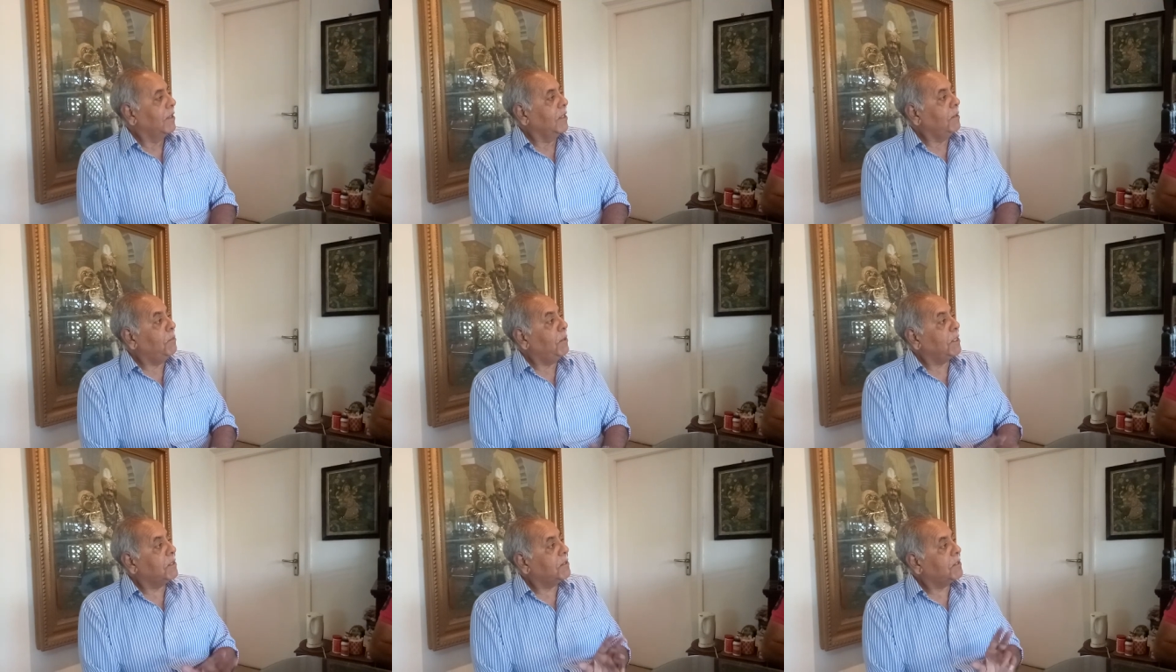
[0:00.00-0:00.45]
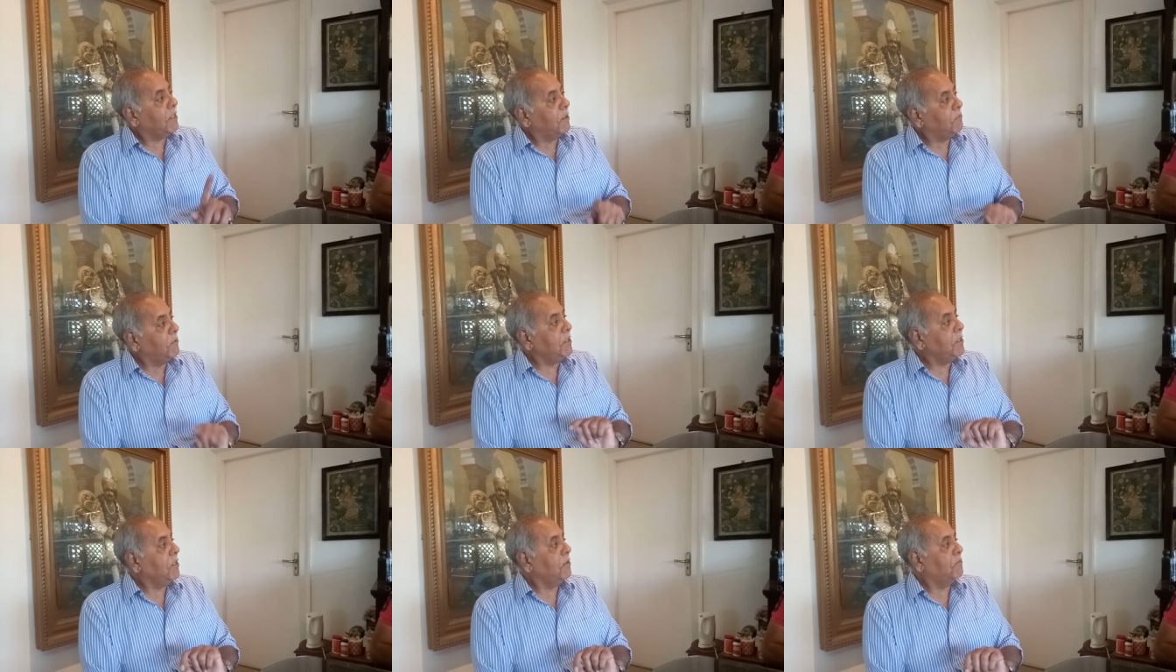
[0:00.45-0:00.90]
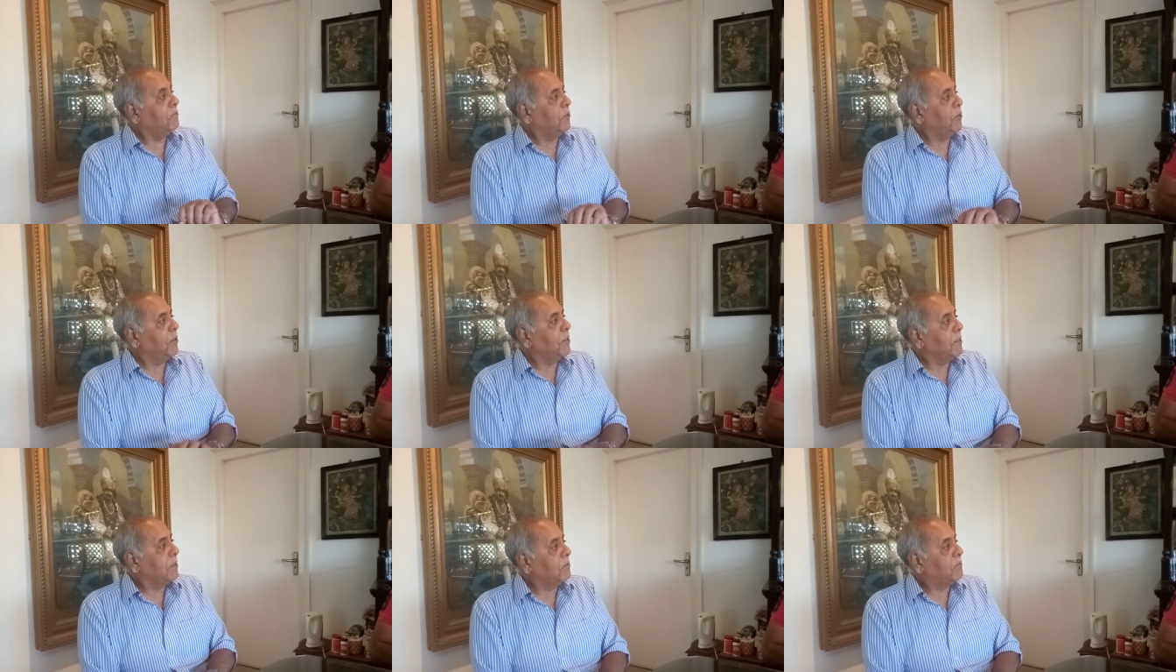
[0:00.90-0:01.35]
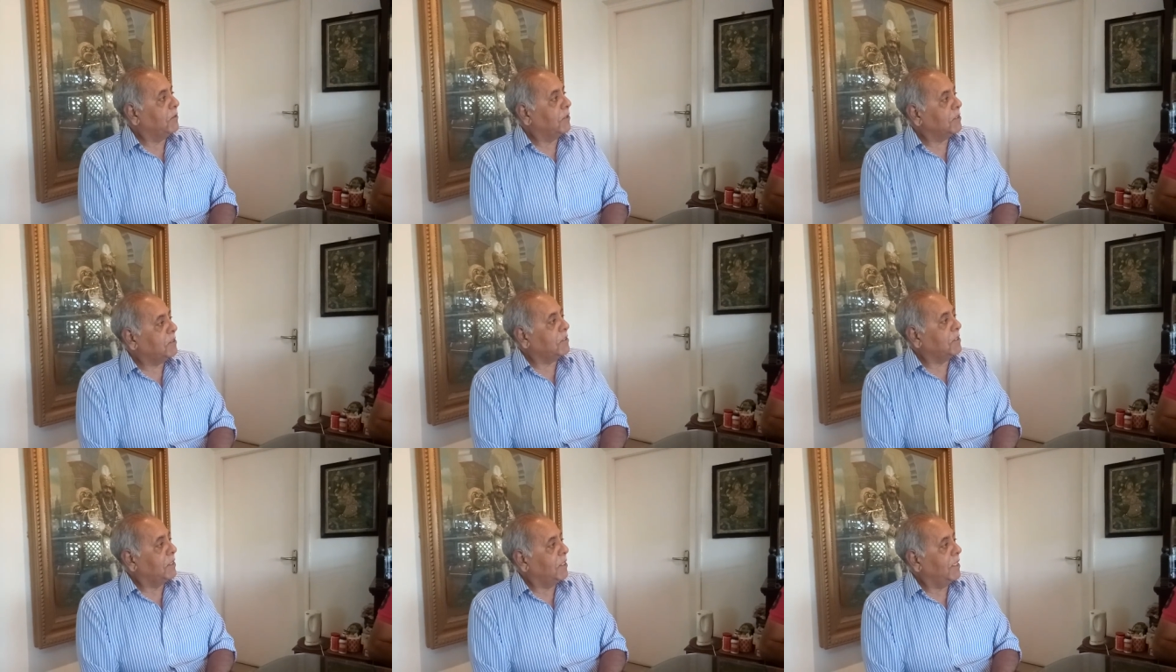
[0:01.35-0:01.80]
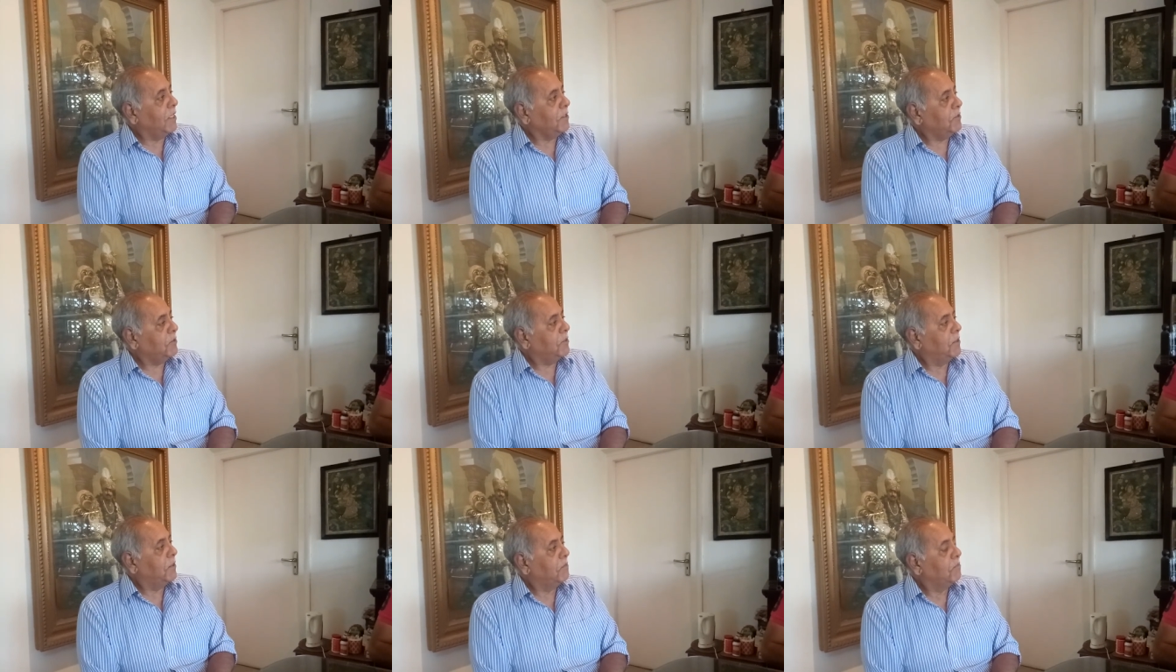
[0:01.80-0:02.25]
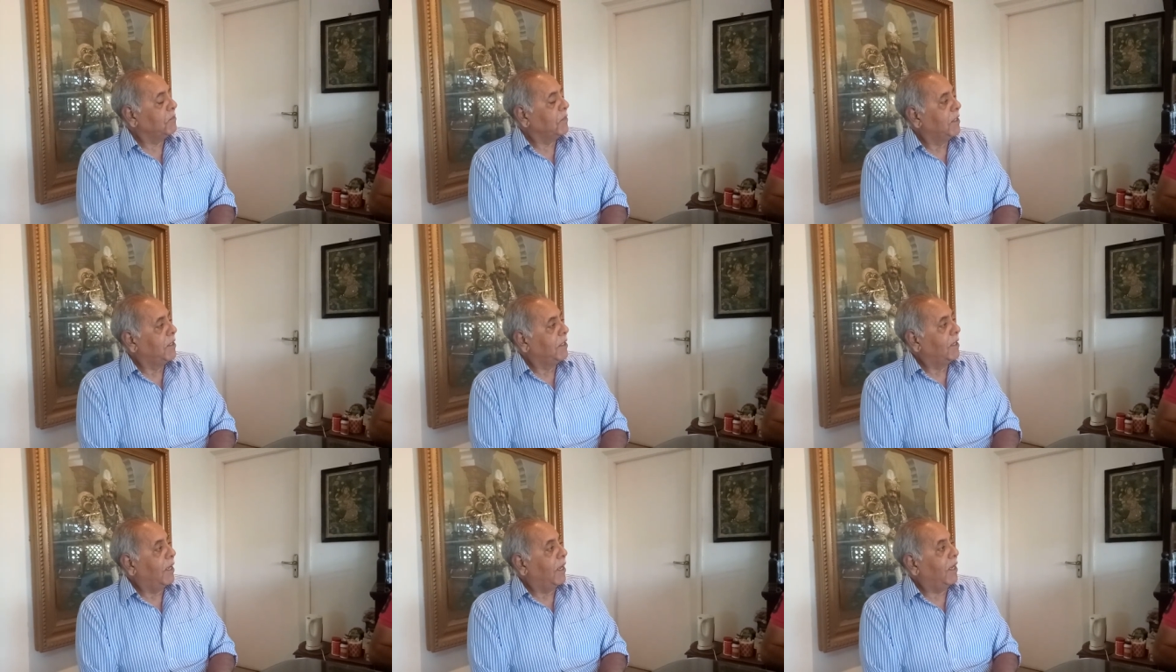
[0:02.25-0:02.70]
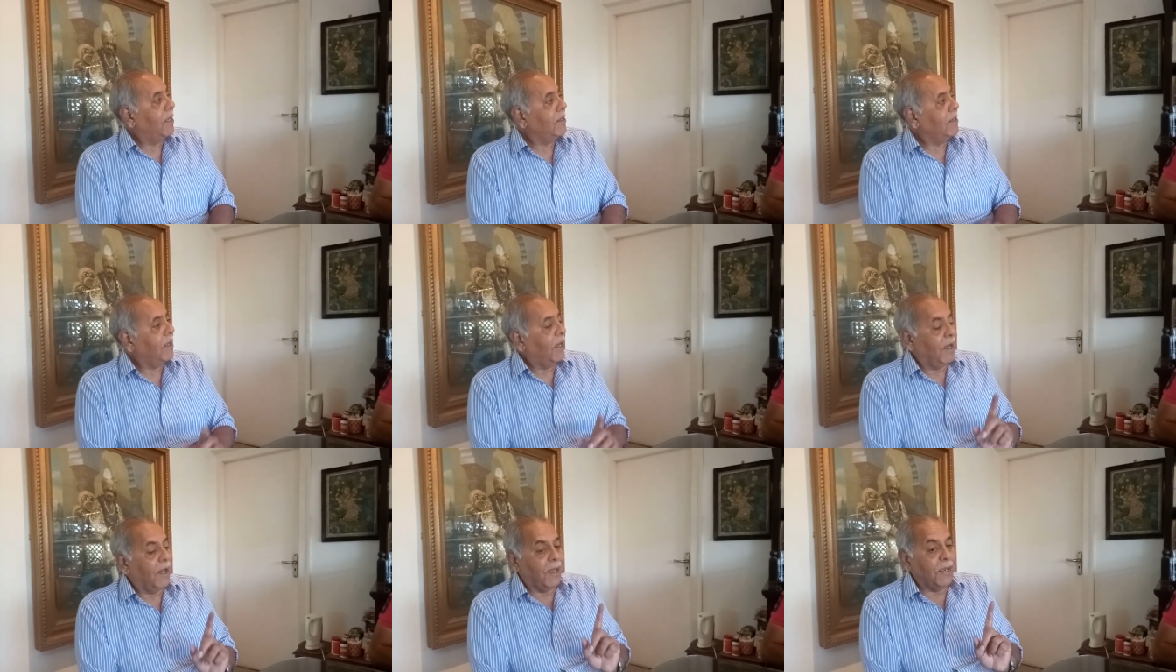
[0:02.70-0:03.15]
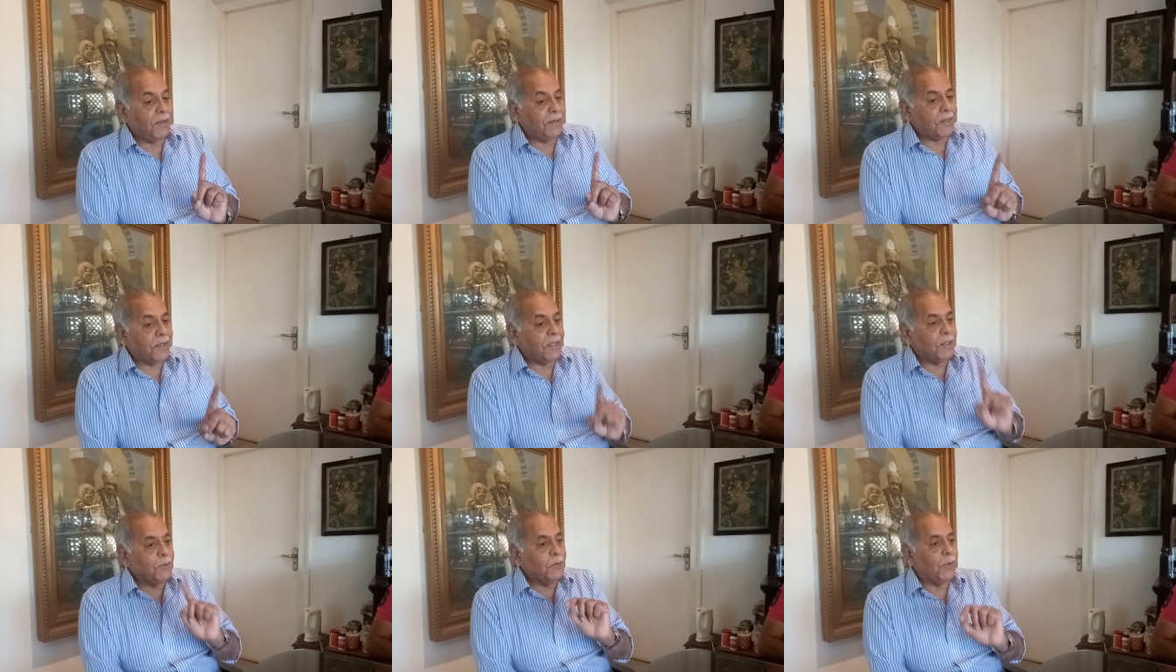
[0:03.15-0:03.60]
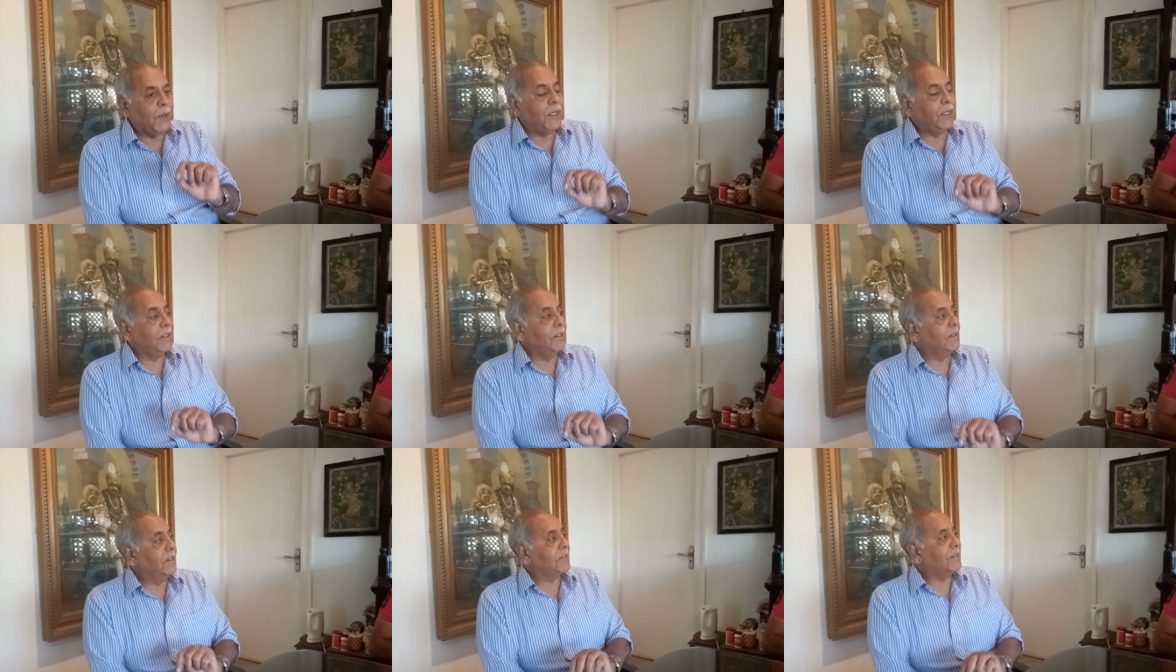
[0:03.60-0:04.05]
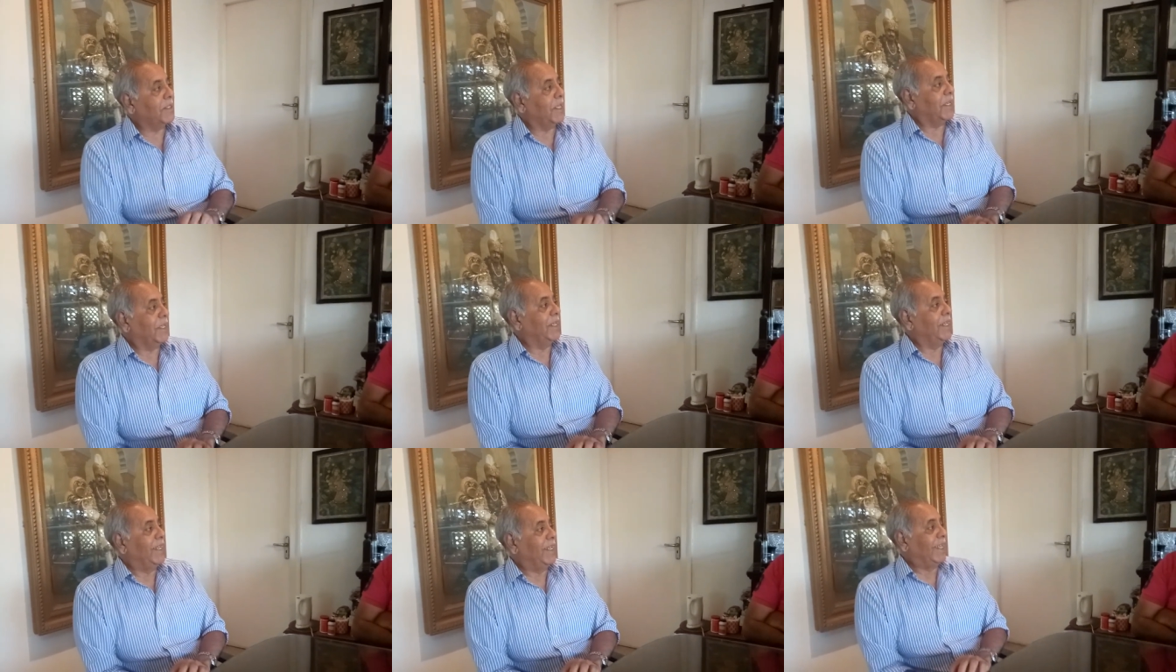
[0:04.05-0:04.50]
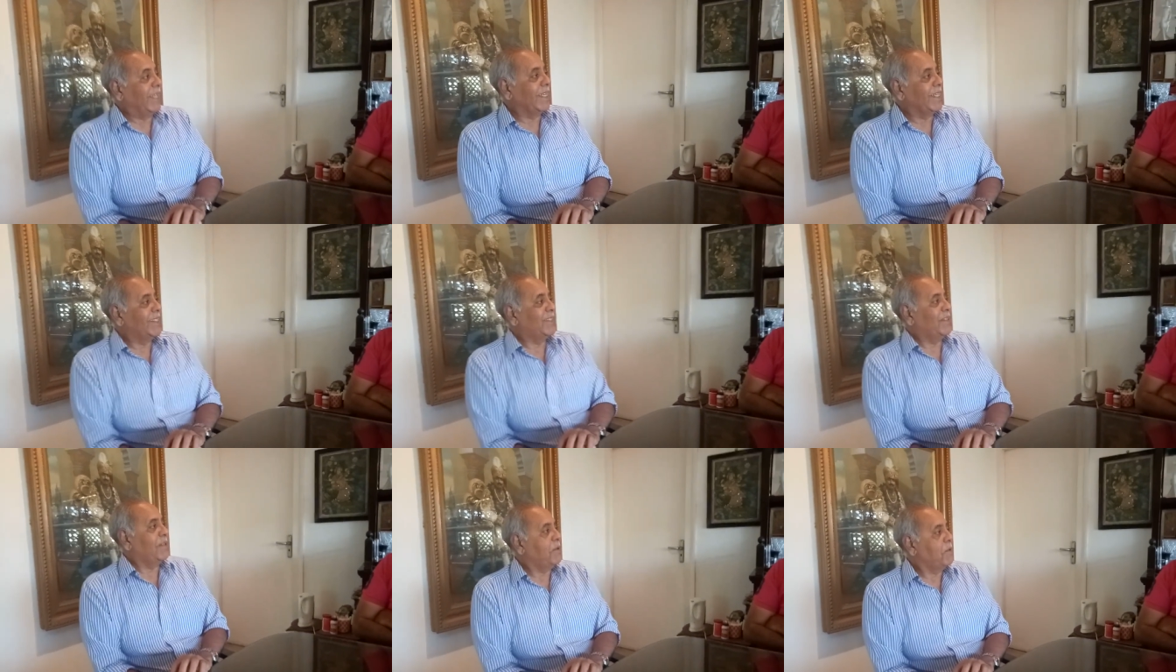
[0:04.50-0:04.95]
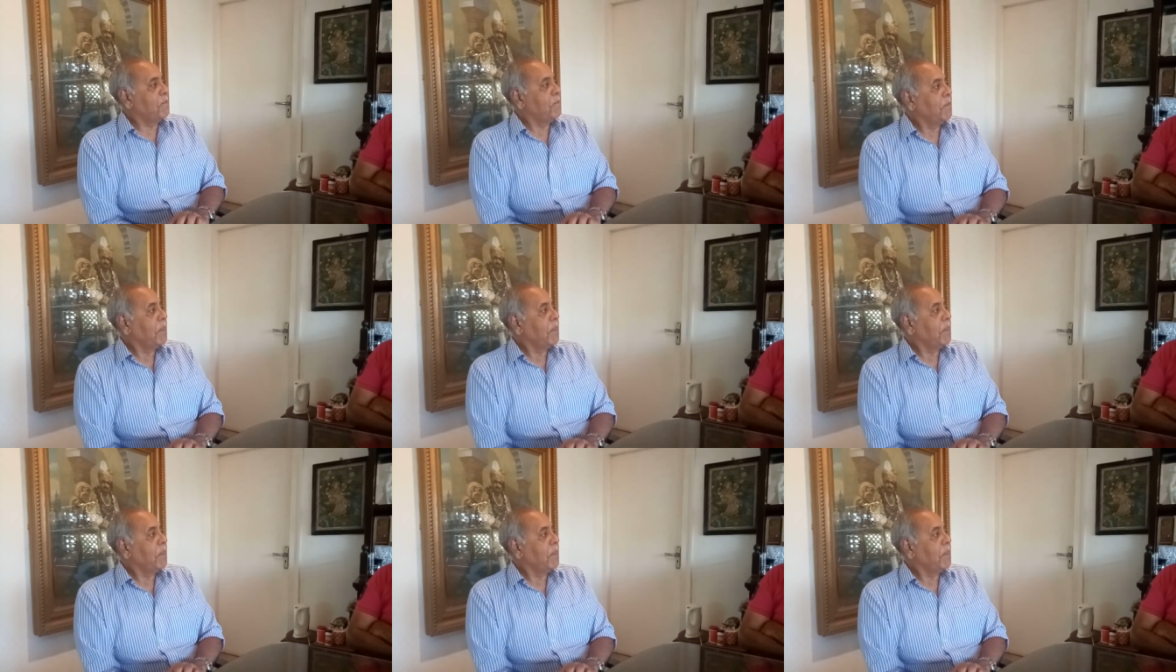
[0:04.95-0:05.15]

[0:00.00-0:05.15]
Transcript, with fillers: he made 74 in the first innings. Okay. And 101 in the second innings.